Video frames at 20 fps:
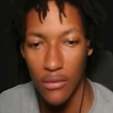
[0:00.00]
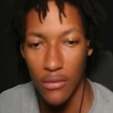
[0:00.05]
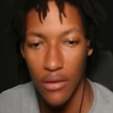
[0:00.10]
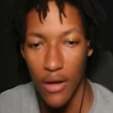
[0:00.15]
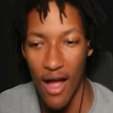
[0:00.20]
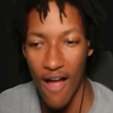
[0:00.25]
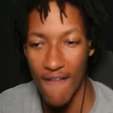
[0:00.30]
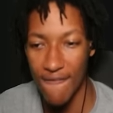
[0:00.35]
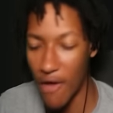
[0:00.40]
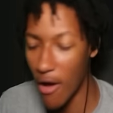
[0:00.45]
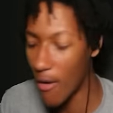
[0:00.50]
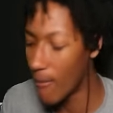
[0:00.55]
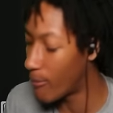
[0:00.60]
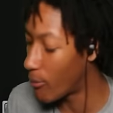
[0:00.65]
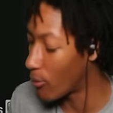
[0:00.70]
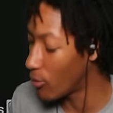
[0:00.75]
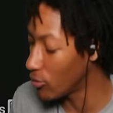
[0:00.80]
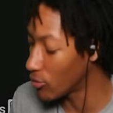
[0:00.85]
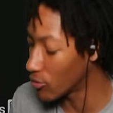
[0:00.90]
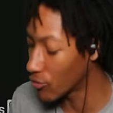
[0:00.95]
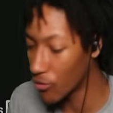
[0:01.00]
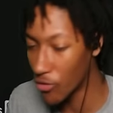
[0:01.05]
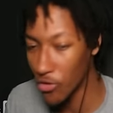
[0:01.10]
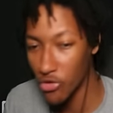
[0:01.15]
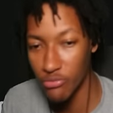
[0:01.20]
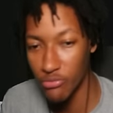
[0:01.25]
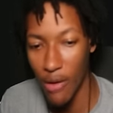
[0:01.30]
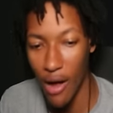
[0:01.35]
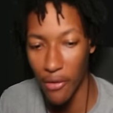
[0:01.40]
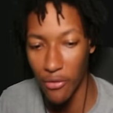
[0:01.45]
I found Polaroids,
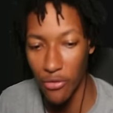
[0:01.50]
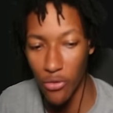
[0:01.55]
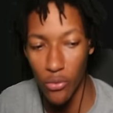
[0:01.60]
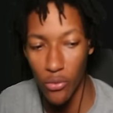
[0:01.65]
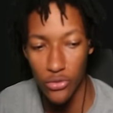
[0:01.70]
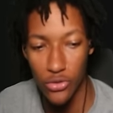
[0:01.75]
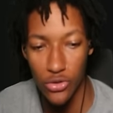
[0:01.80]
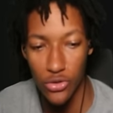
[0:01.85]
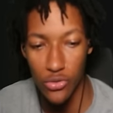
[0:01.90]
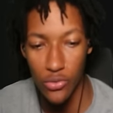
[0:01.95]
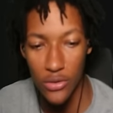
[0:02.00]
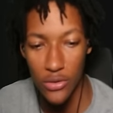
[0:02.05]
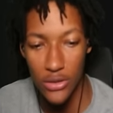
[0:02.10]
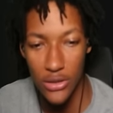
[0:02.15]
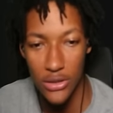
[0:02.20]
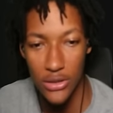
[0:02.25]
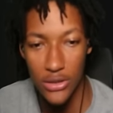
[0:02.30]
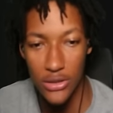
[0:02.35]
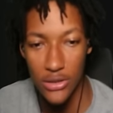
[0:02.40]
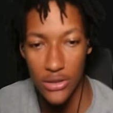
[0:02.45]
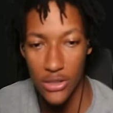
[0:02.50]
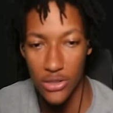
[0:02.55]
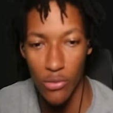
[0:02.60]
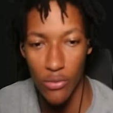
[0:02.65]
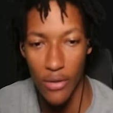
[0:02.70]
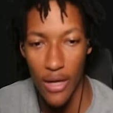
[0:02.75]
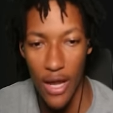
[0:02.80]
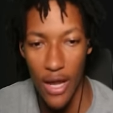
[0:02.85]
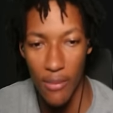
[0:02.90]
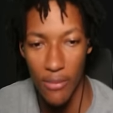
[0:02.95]
but I don't know what to do with these. There's no
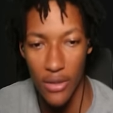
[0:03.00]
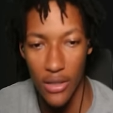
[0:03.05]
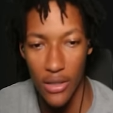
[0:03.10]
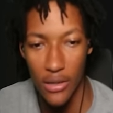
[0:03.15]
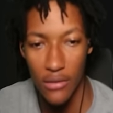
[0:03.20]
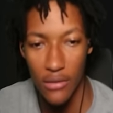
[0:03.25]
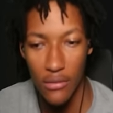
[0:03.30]
camera yet.